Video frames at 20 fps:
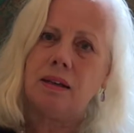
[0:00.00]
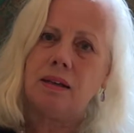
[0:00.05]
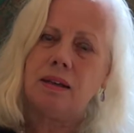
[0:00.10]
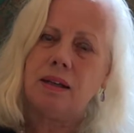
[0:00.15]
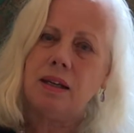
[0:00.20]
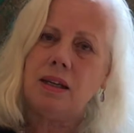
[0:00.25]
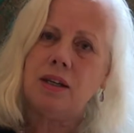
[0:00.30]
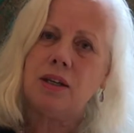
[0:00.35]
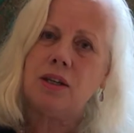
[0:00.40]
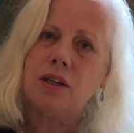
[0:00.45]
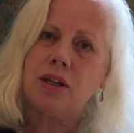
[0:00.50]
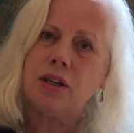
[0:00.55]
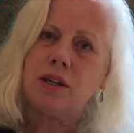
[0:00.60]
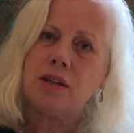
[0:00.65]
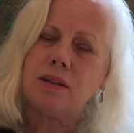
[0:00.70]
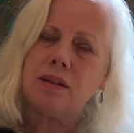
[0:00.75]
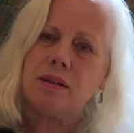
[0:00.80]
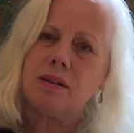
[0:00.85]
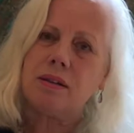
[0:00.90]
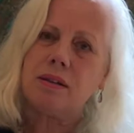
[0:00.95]

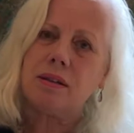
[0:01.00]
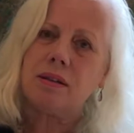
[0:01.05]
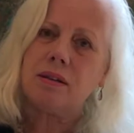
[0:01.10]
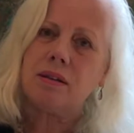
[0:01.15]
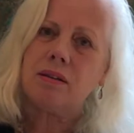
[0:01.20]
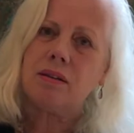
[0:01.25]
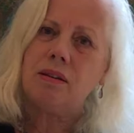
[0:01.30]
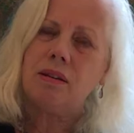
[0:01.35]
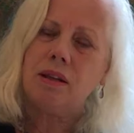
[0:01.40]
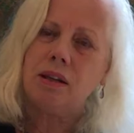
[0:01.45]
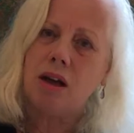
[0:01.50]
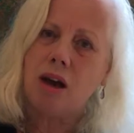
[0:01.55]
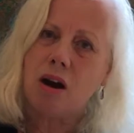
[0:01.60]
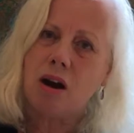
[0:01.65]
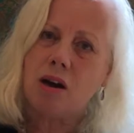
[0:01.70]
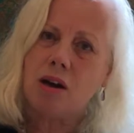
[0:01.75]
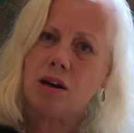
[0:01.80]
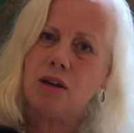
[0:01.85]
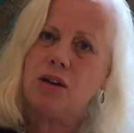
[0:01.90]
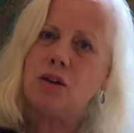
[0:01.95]
teaches the
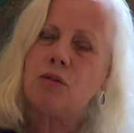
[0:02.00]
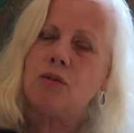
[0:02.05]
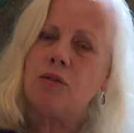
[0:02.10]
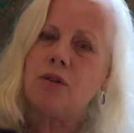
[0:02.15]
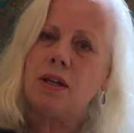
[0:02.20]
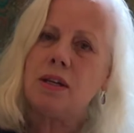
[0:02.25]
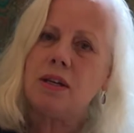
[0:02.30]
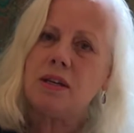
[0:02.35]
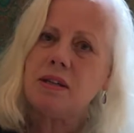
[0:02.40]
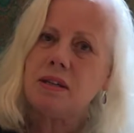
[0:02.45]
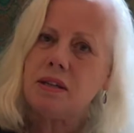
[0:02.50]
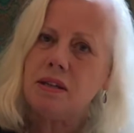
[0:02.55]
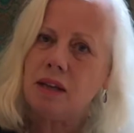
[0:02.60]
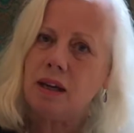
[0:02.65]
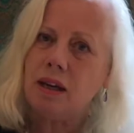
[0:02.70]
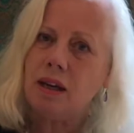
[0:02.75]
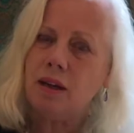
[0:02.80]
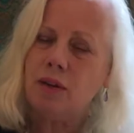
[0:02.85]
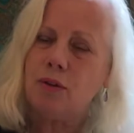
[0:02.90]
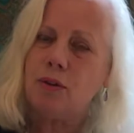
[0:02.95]
art of
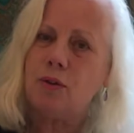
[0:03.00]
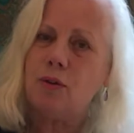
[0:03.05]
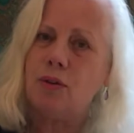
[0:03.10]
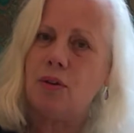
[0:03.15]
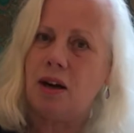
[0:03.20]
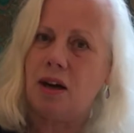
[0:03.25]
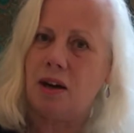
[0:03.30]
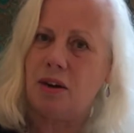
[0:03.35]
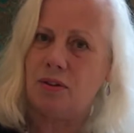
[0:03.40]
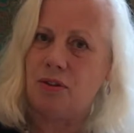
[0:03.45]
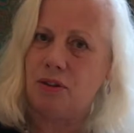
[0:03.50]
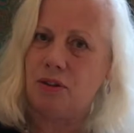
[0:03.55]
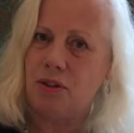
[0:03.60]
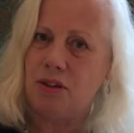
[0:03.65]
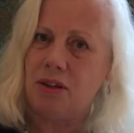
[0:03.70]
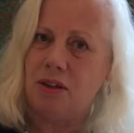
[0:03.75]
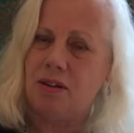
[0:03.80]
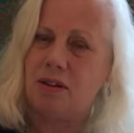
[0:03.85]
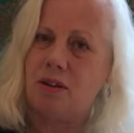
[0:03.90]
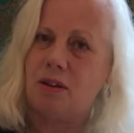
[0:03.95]
listening to the
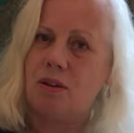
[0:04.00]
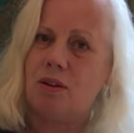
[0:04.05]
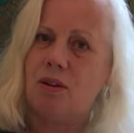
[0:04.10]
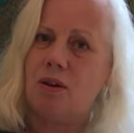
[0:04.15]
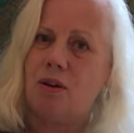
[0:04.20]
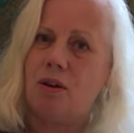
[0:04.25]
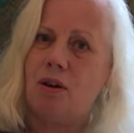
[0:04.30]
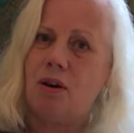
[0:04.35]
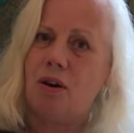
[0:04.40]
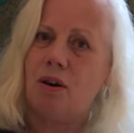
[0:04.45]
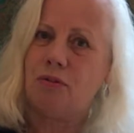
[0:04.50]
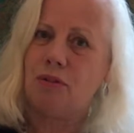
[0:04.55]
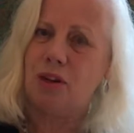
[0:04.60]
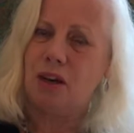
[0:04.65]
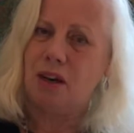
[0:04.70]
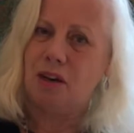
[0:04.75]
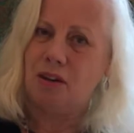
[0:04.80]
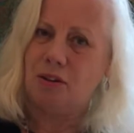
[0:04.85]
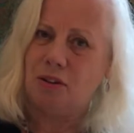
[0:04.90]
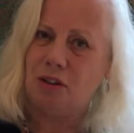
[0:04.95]
otherness of the
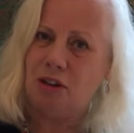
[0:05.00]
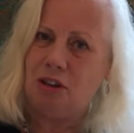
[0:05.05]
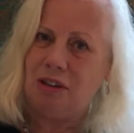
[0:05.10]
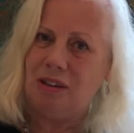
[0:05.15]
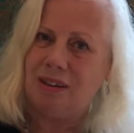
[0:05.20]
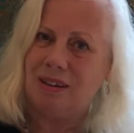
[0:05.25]
other.